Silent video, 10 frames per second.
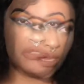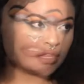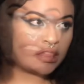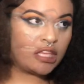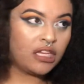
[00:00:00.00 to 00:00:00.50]
You
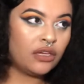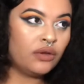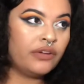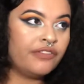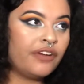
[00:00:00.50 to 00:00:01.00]
see, the
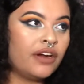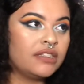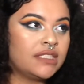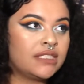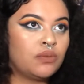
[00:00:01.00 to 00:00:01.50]

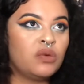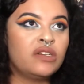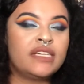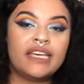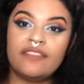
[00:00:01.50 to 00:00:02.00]
universe
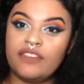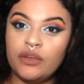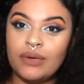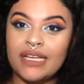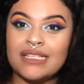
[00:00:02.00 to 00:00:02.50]
will give
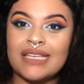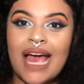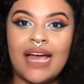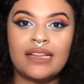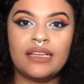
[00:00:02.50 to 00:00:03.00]
you
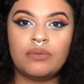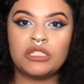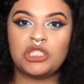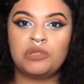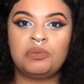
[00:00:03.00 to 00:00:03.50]
exactly
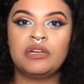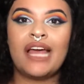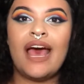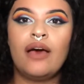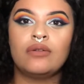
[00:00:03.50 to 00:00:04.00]
what you put
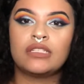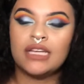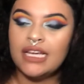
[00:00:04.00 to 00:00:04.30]
out.